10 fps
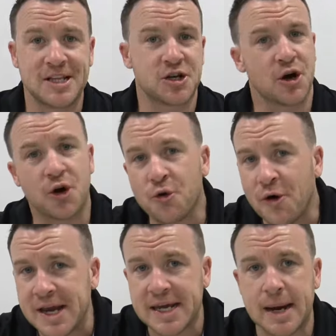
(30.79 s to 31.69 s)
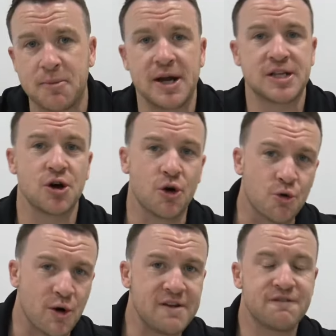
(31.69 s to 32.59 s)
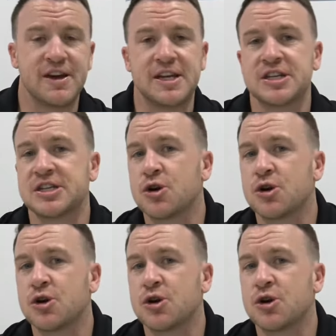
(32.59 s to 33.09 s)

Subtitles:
It's got a great camera and it's got great features.